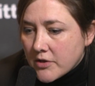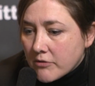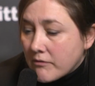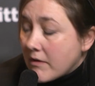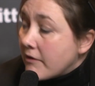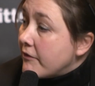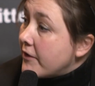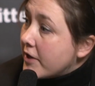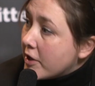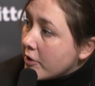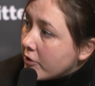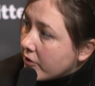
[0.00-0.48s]

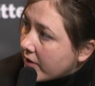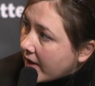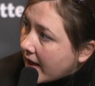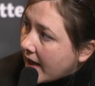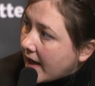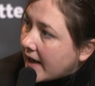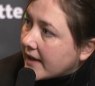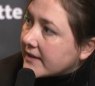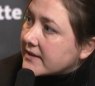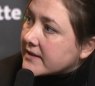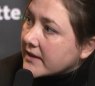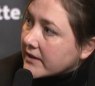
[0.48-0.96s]
review
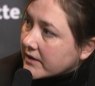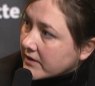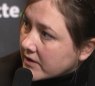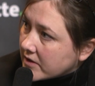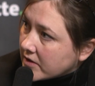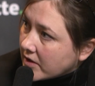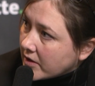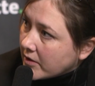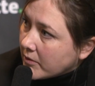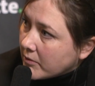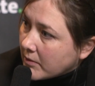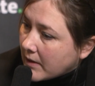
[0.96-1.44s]
that and
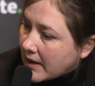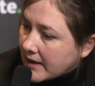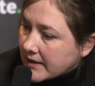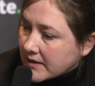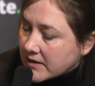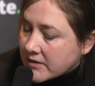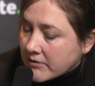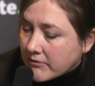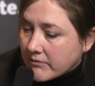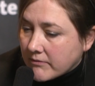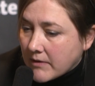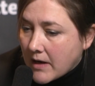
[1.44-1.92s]

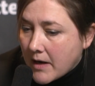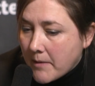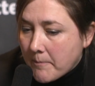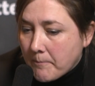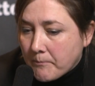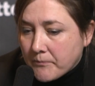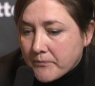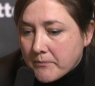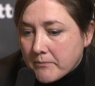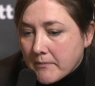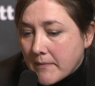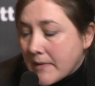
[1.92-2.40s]

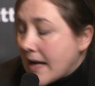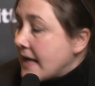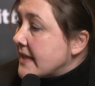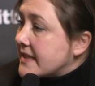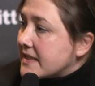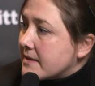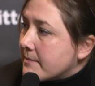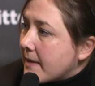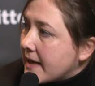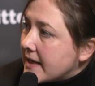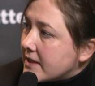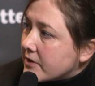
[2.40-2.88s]
to
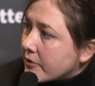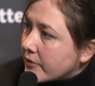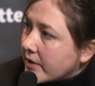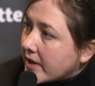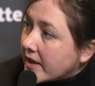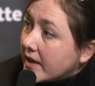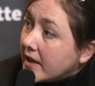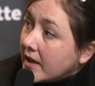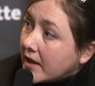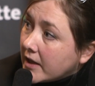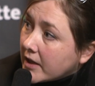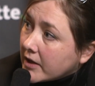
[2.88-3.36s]
estimate on
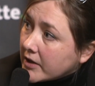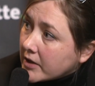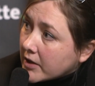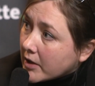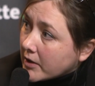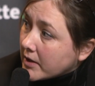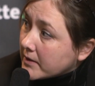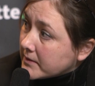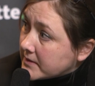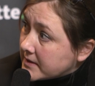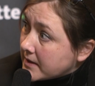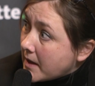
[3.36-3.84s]
it,
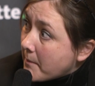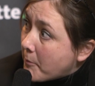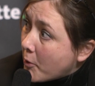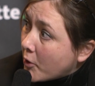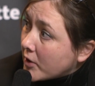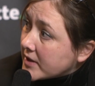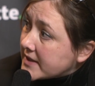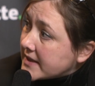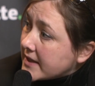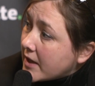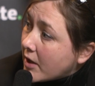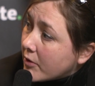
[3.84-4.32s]
a
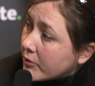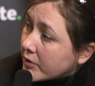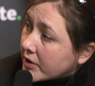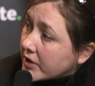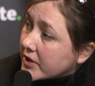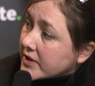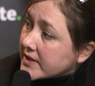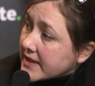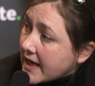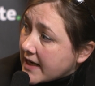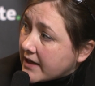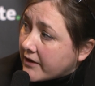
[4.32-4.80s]
policyholder
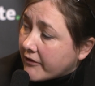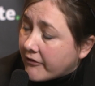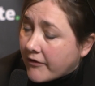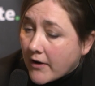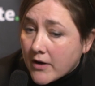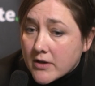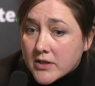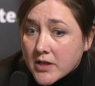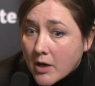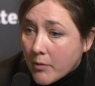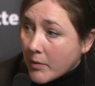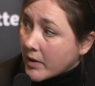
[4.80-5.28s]
could take a
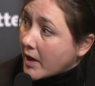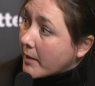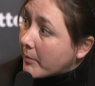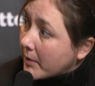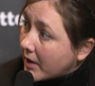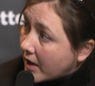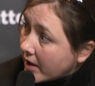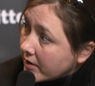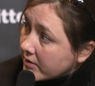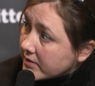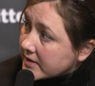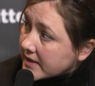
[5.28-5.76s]
photo and
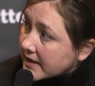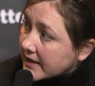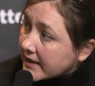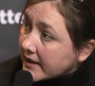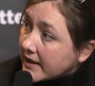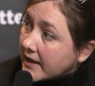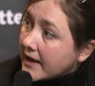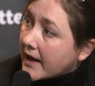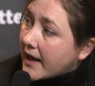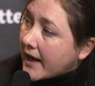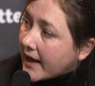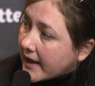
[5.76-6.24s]
upload it,
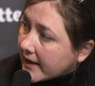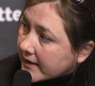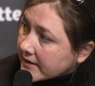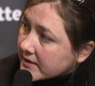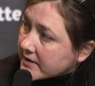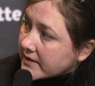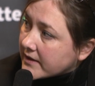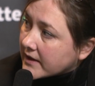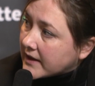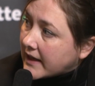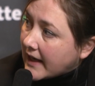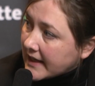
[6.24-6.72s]

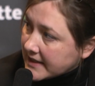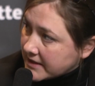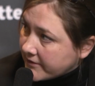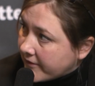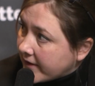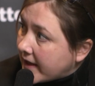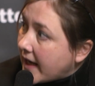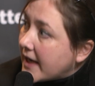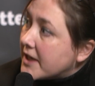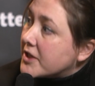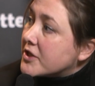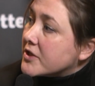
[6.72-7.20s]
and the
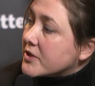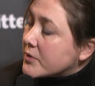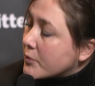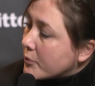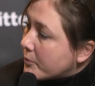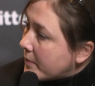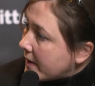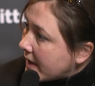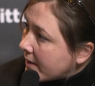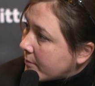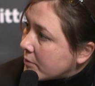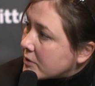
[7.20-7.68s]
classifications
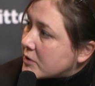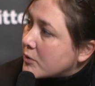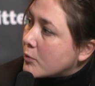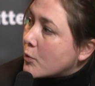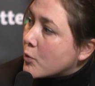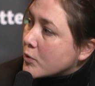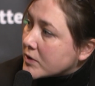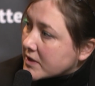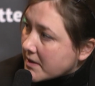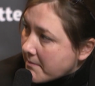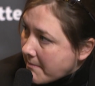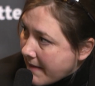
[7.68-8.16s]
would be able to
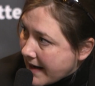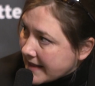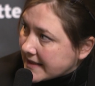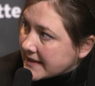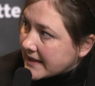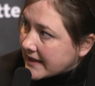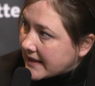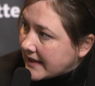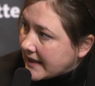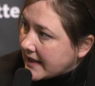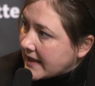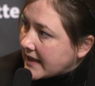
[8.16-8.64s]

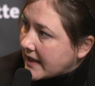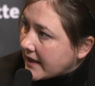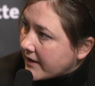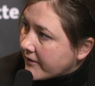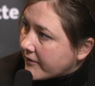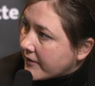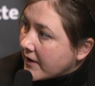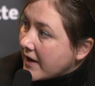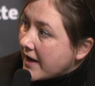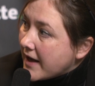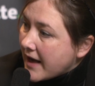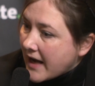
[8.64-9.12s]
automatically
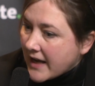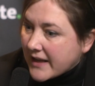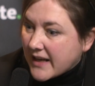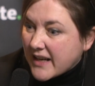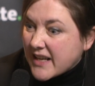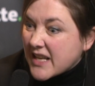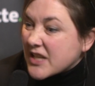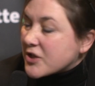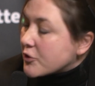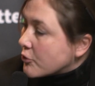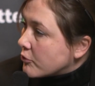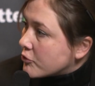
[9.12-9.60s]
give an
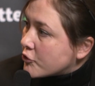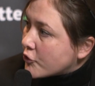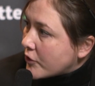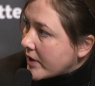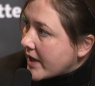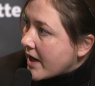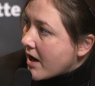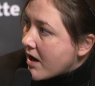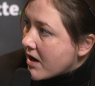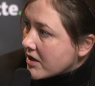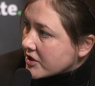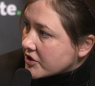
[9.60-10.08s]
initial
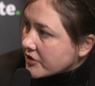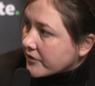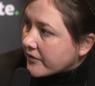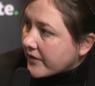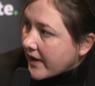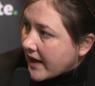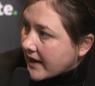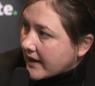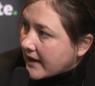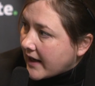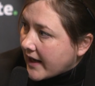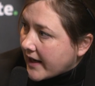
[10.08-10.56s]
triage of
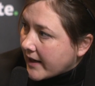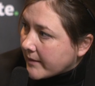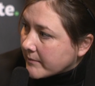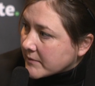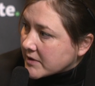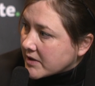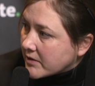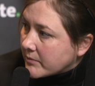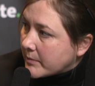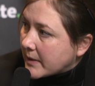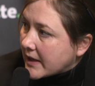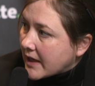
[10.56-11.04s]
that claim
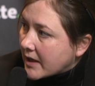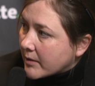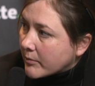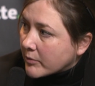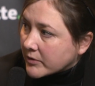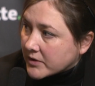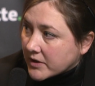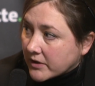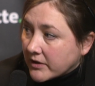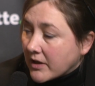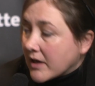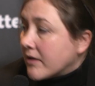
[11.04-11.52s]
to be
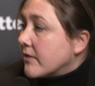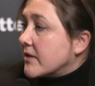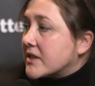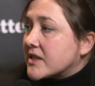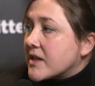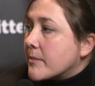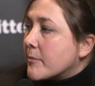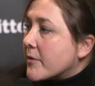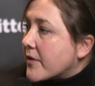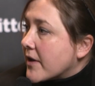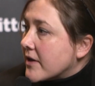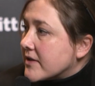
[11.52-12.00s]
able to, you know, and
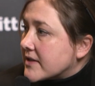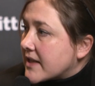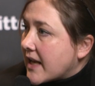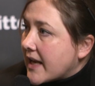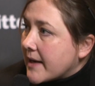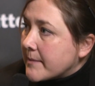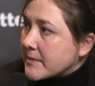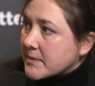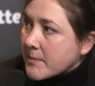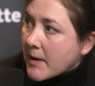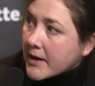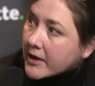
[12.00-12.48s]
some of those
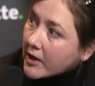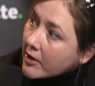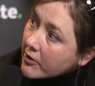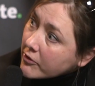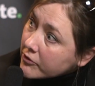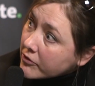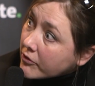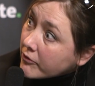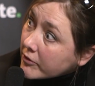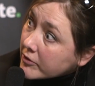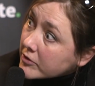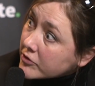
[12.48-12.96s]
claims might go
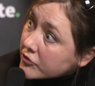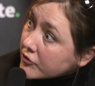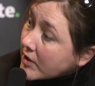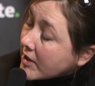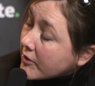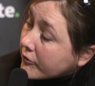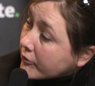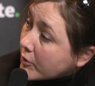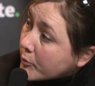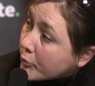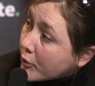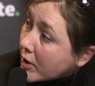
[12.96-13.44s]
through
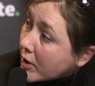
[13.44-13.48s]
straight through